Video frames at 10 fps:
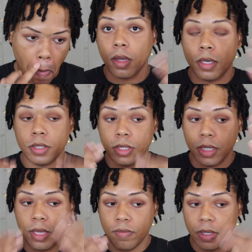Gonna
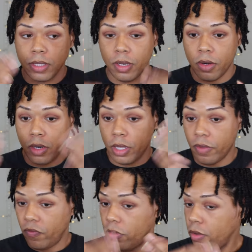just give this literally
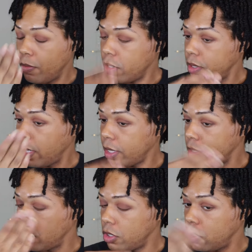a few more
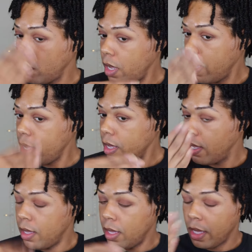seconds to dry.
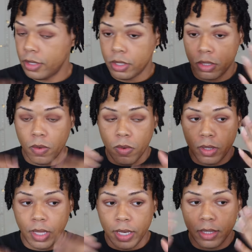Just don't
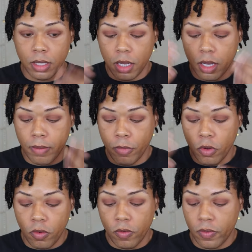want that to uh,
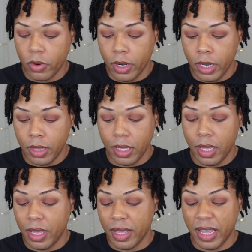move or
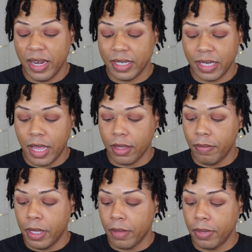anything. It doesn't have to
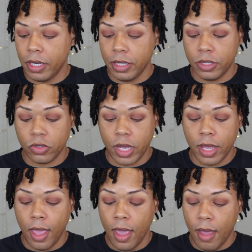be completely
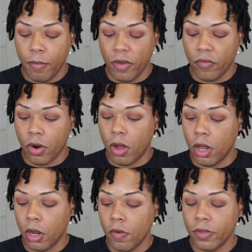dry, but for
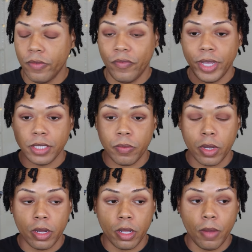all over the face,
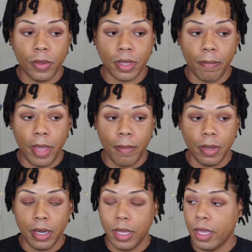we're gonna go with the
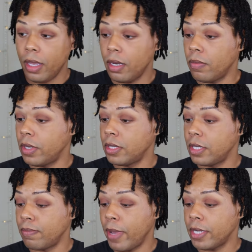Maybelline, what is
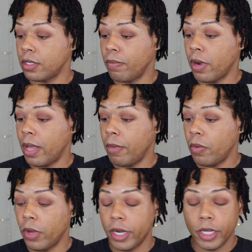this, Master Prime
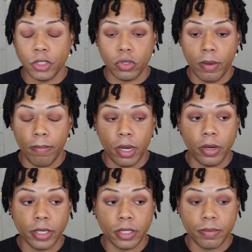and 100
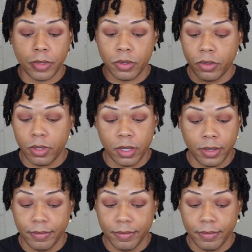Blurring Smooth.